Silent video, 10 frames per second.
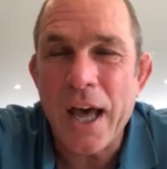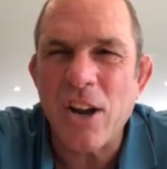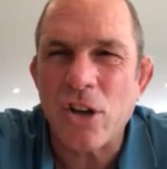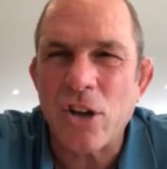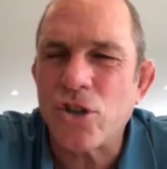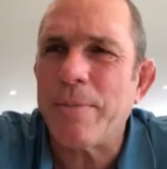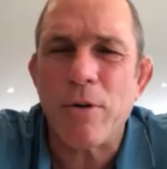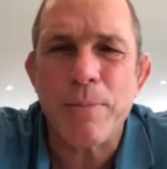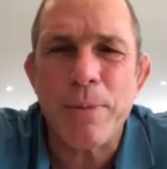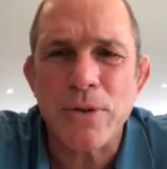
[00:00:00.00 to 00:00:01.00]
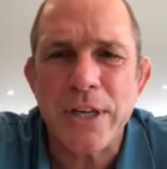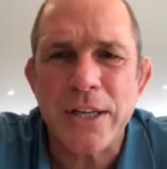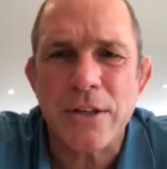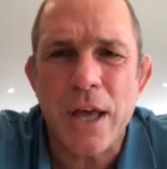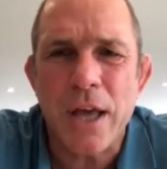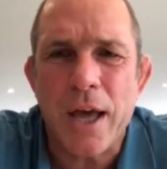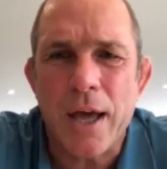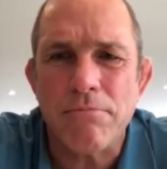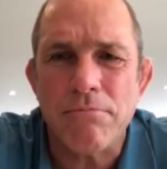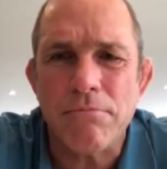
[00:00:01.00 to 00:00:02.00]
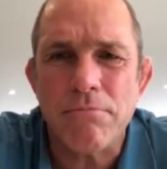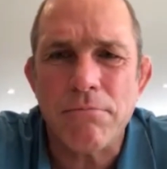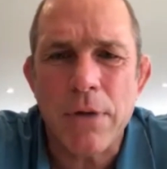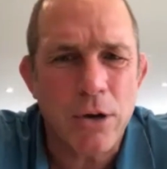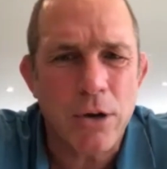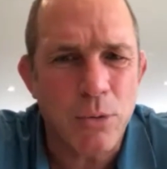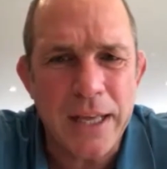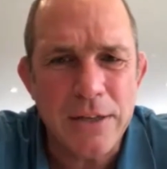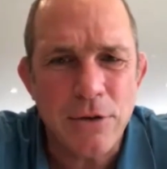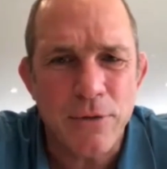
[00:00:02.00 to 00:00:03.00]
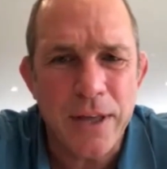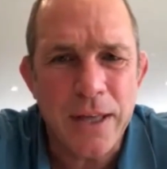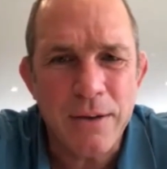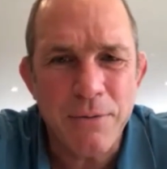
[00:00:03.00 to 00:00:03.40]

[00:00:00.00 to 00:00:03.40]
Not chairman of rugby, what's he? I don't know what he is, Luffy.